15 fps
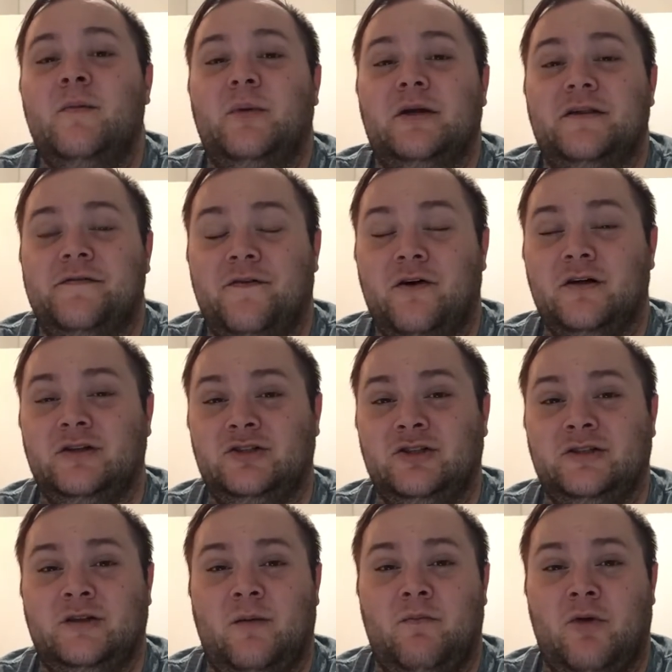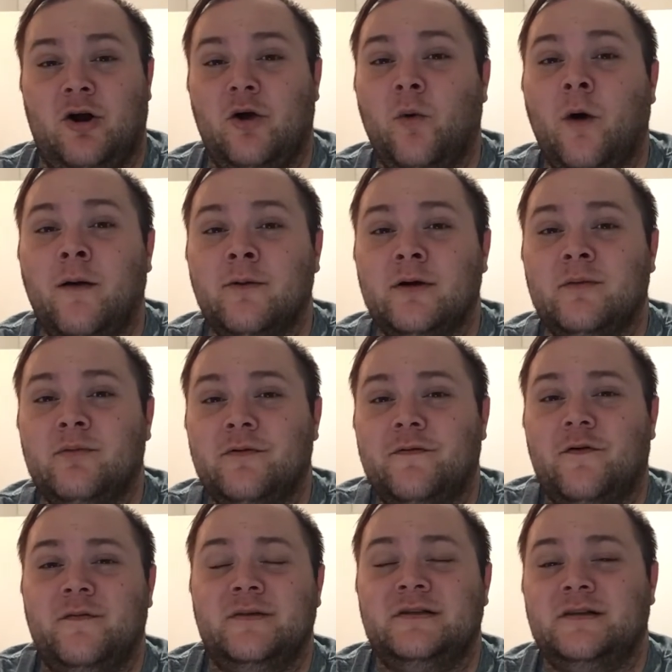But as far as just a Mark Wahlberg
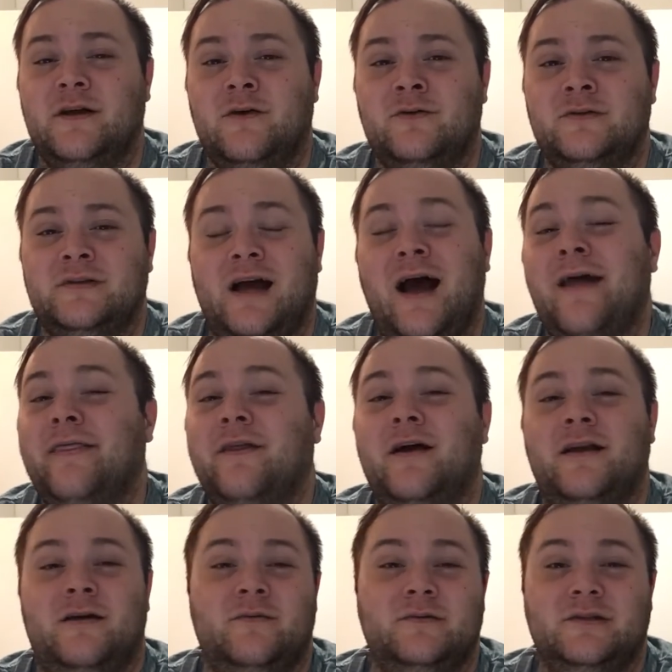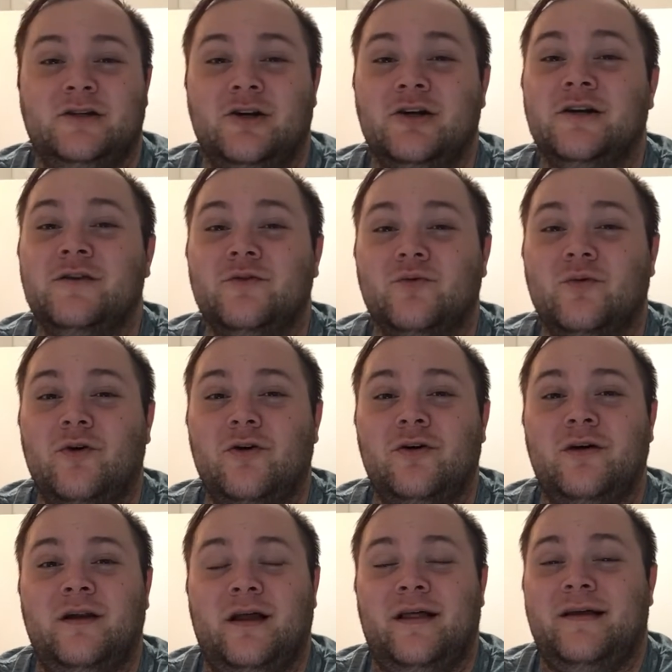performance goes, I thought he was good in the
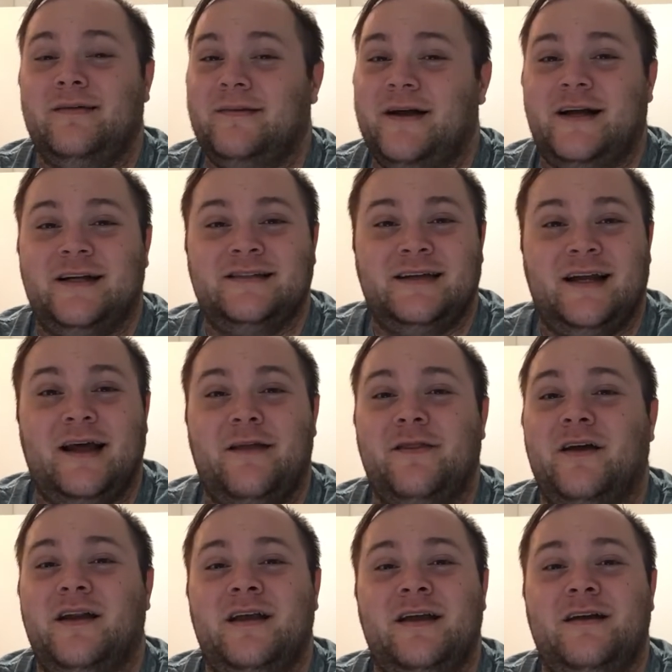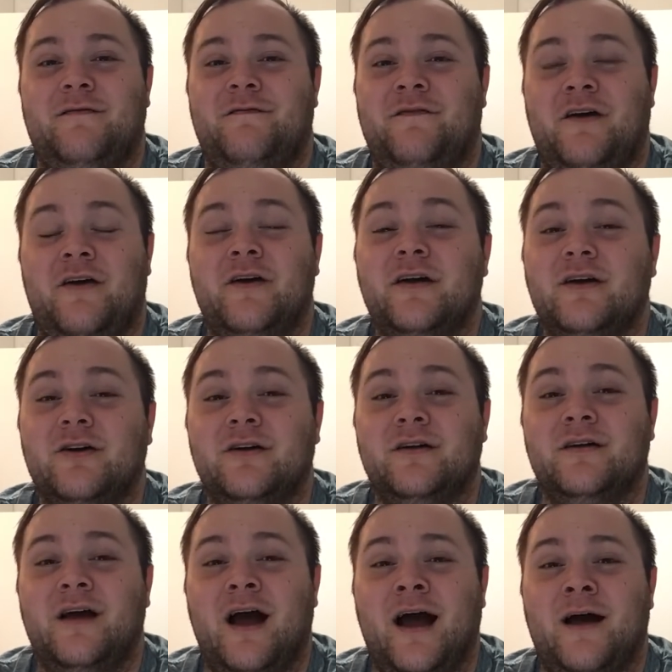role. And like I said, I thought he had very
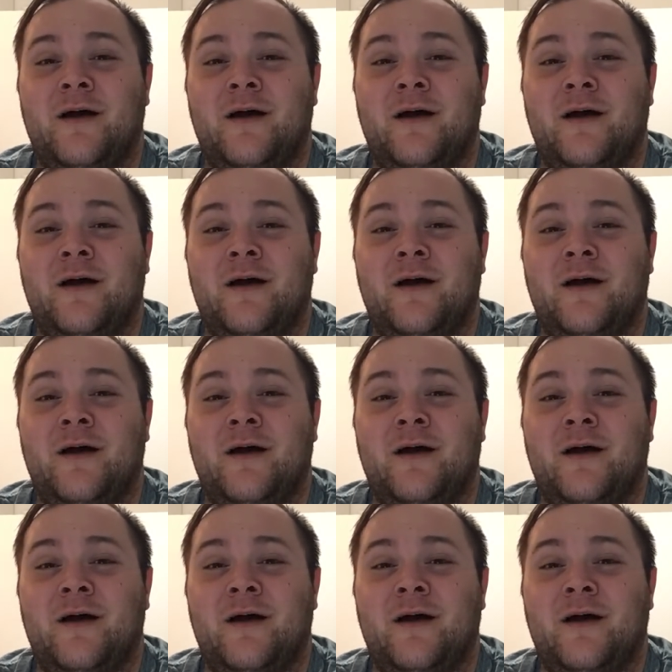good